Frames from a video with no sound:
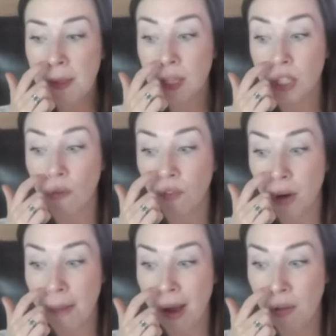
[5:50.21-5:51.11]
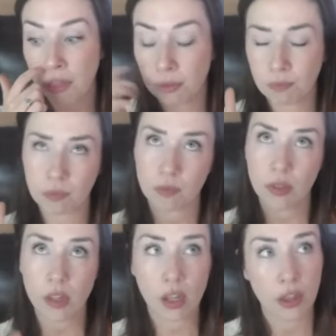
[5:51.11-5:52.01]
So for about
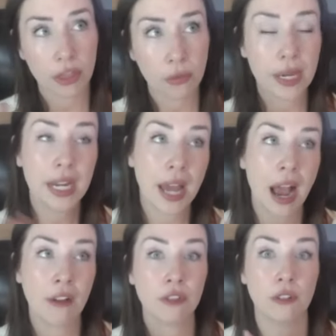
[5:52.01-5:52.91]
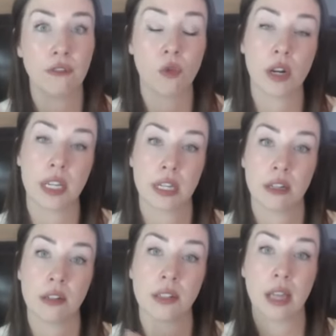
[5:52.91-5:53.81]
3.5 to 4
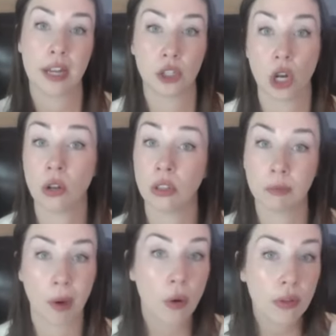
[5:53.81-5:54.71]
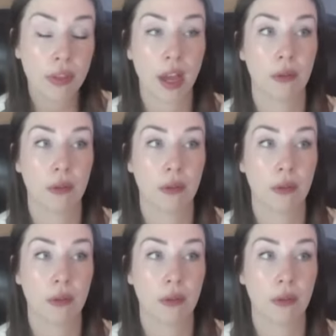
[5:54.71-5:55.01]
years, I juggled both.